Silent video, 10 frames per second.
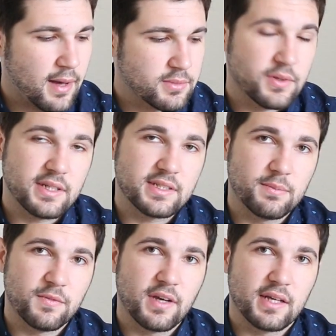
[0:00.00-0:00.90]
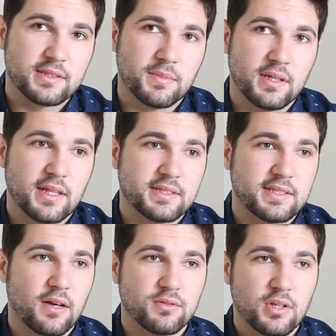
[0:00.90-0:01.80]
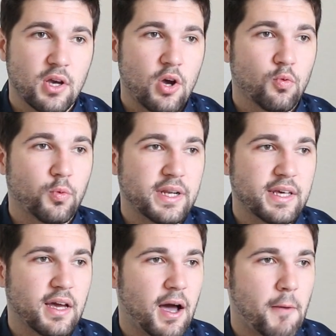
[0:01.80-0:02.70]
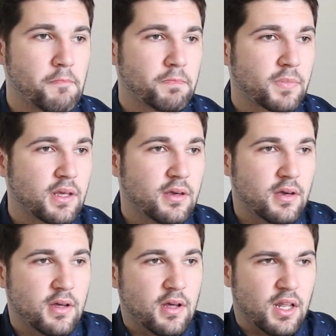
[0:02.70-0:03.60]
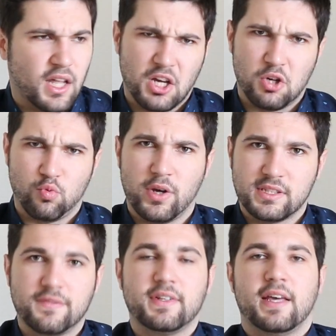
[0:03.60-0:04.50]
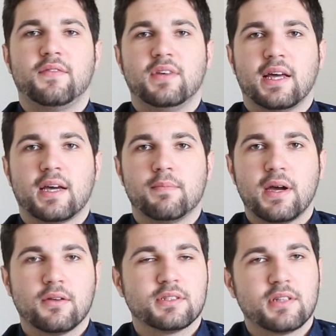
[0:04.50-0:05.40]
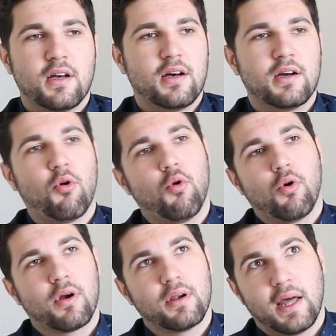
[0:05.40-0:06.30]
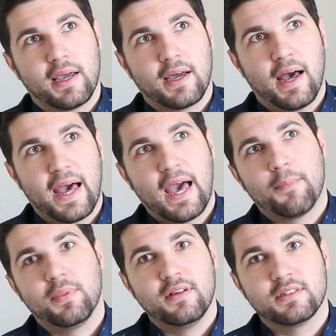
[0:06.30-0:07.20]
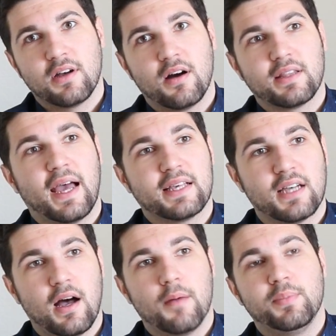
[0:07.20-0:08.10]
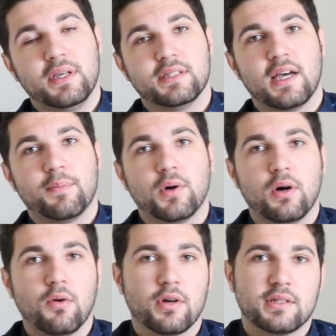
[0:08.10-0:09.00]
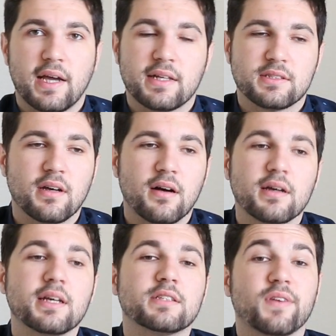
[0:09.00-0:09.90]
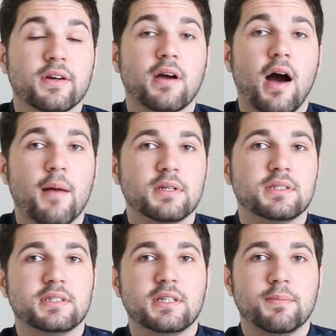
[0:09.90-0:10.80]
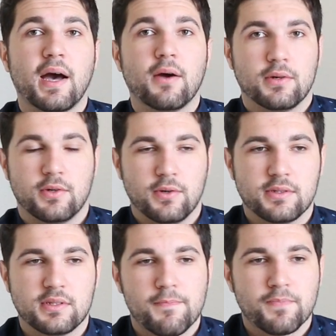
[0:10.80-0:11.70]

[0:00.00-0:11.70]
So anytime you've got something that sounds really like aggressive and heavy, like a metal song, or like a happy song that has an upbeat tempo, or a dance song, it's very common to see power chords.